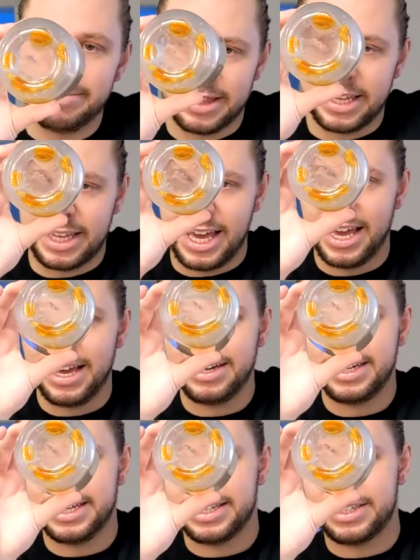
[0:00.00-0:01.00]
but the
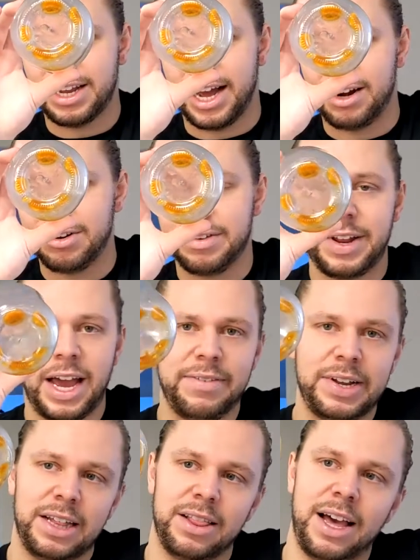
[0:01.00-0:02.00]
candies, I don't even have
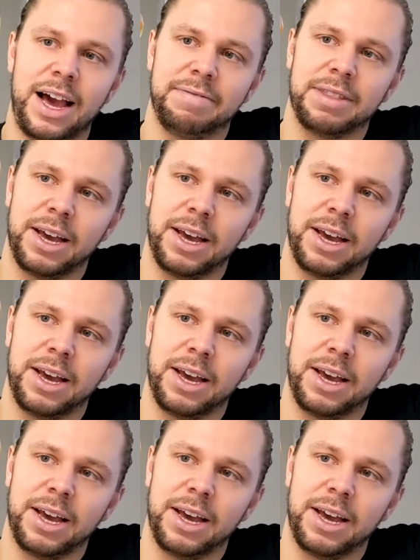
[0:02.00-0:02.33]
any left.